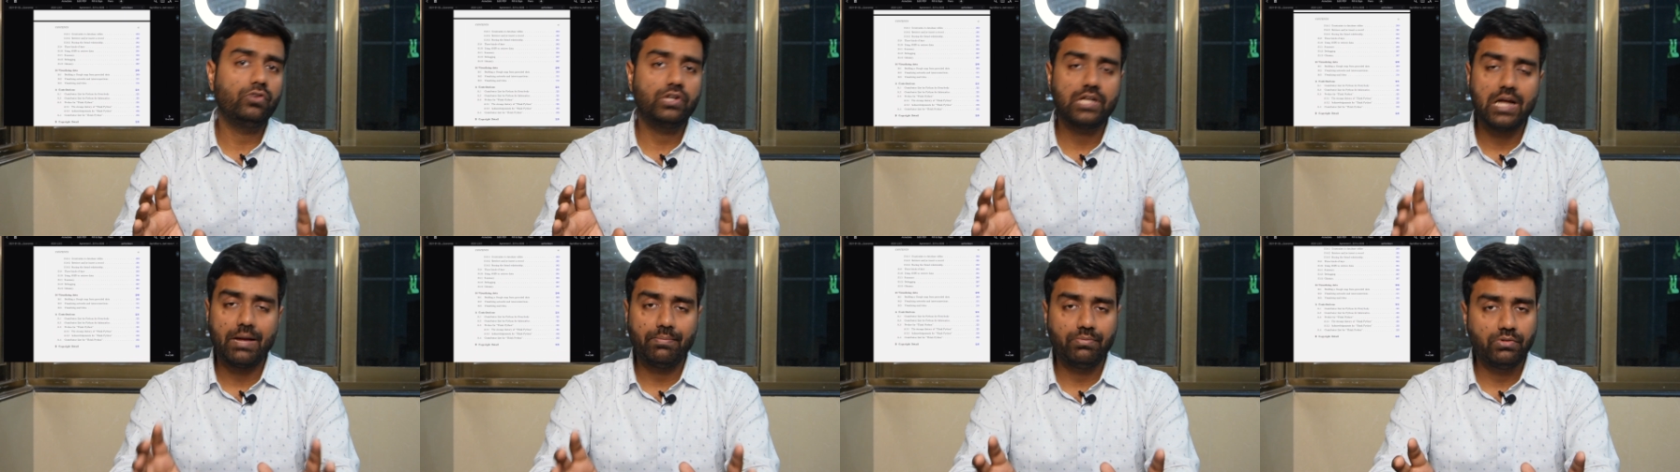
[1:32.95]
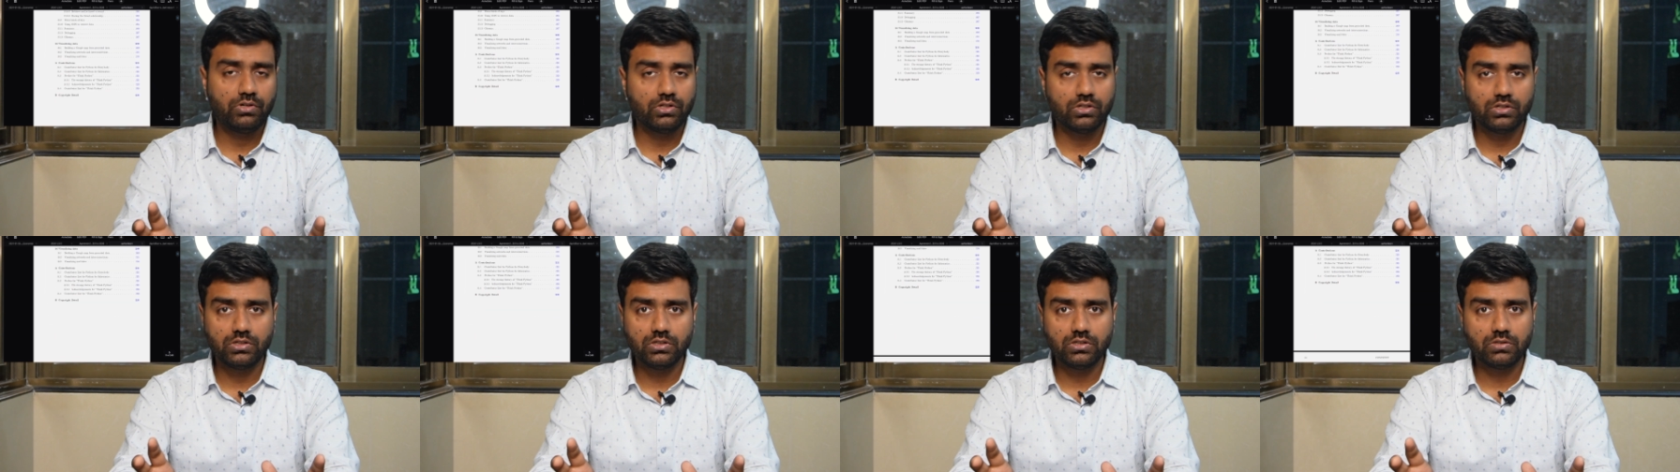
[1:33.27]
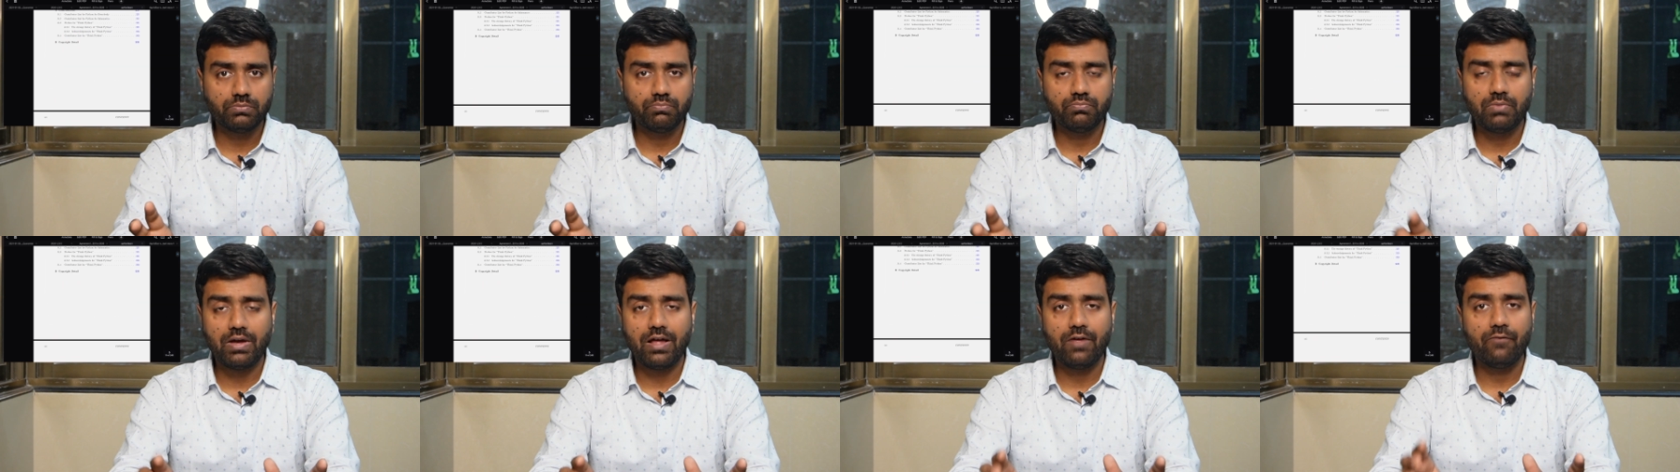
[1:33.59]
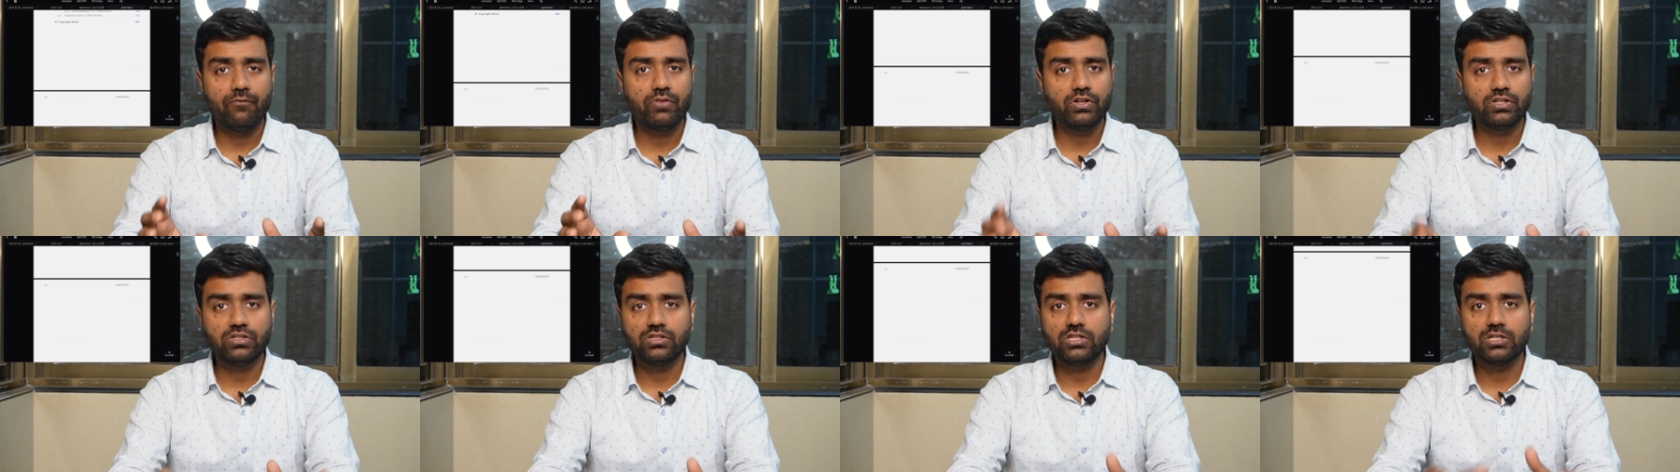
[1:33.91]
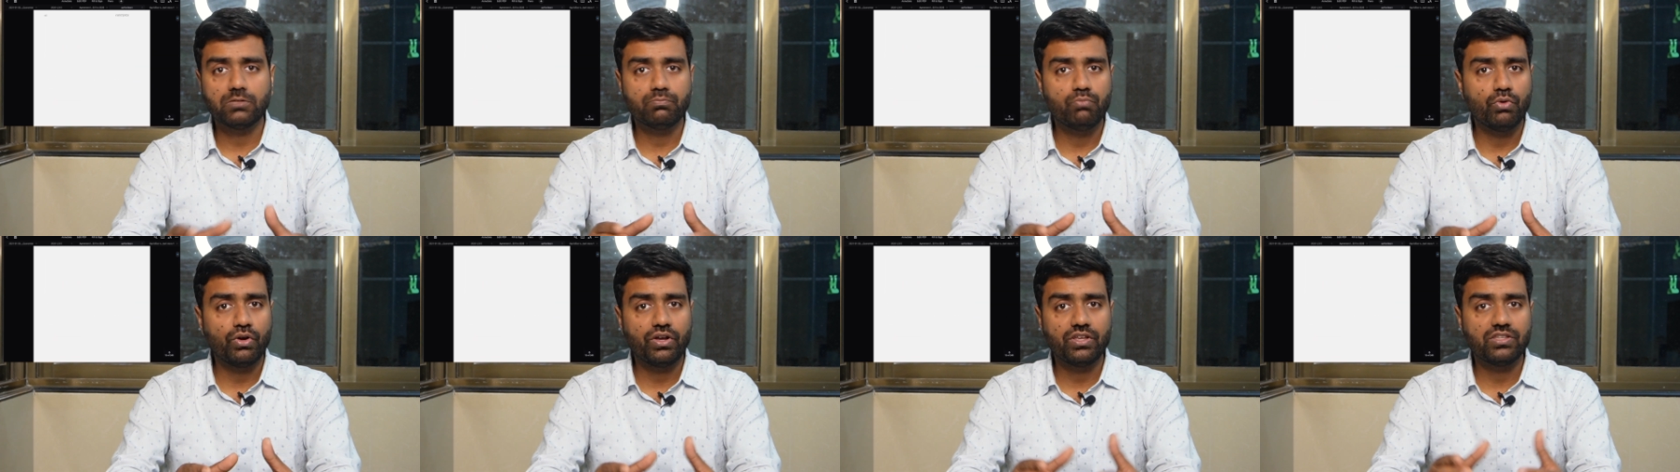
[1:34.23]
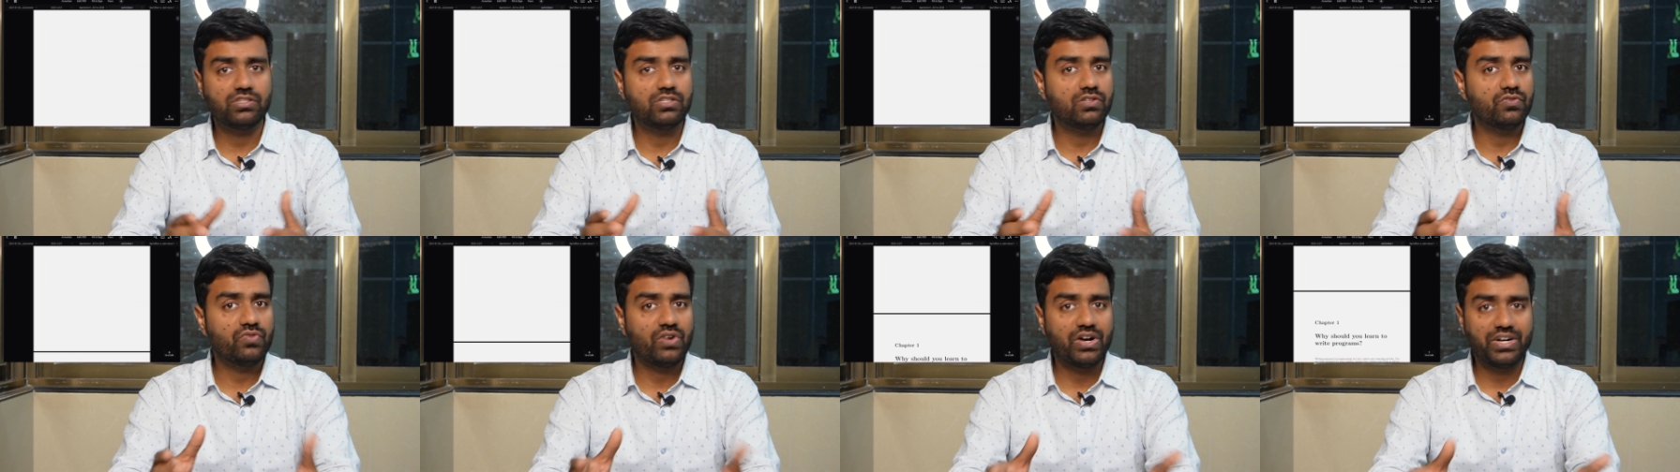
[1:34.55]
chapters by which this book
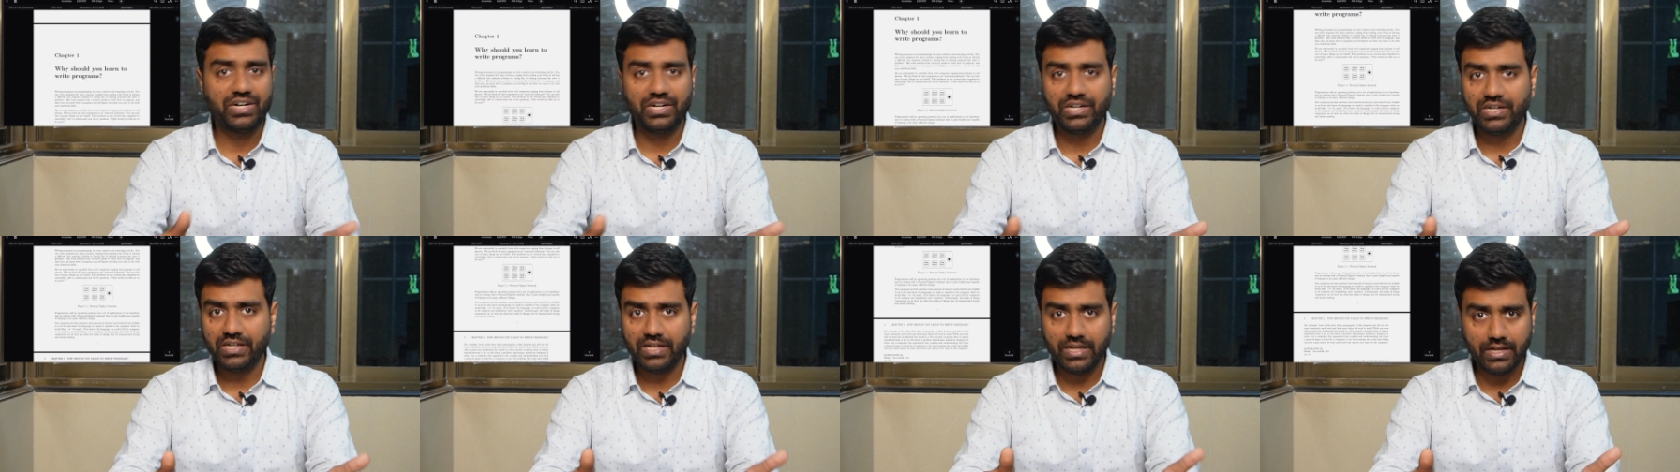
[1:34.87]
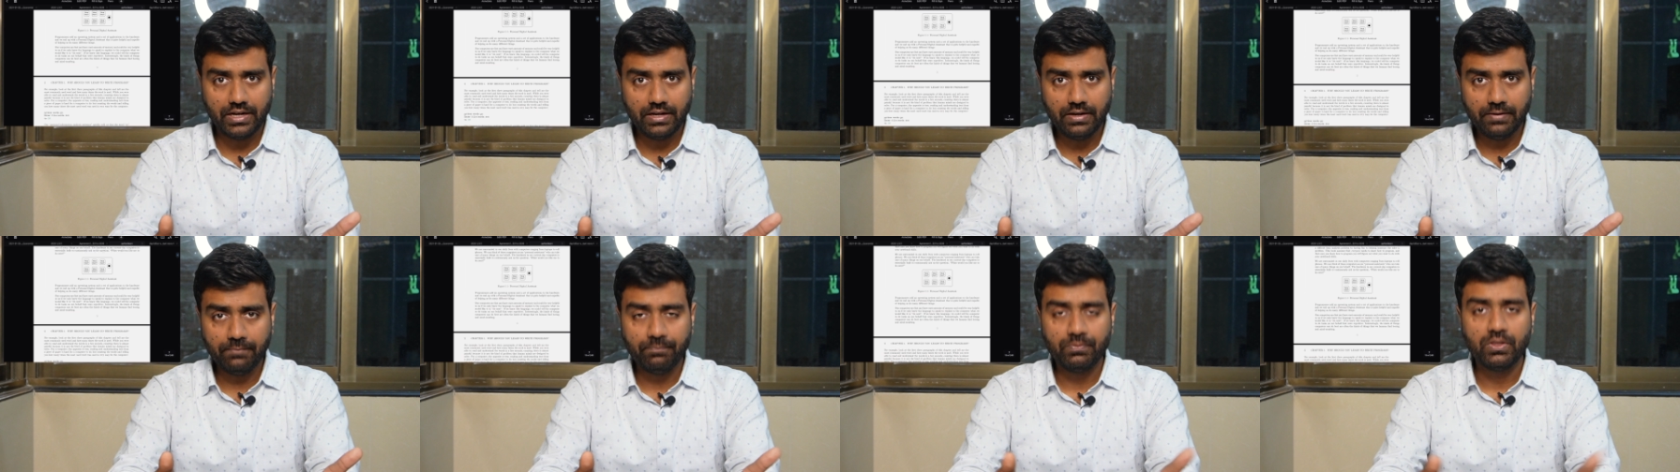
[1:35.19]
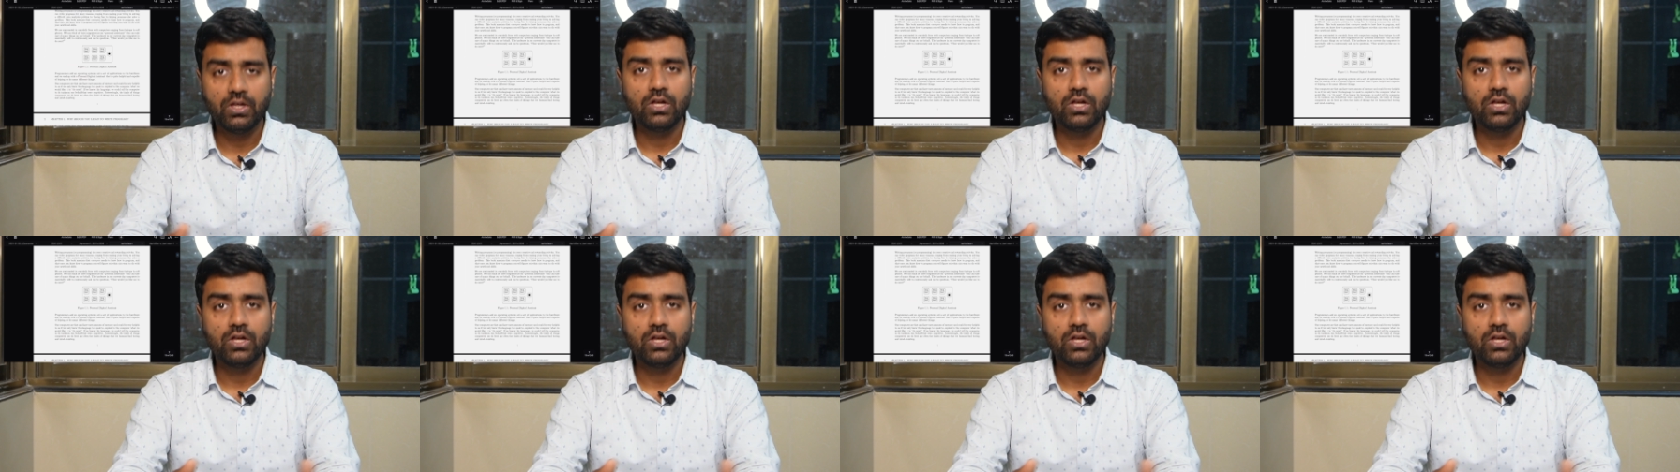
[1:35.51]
is divided in.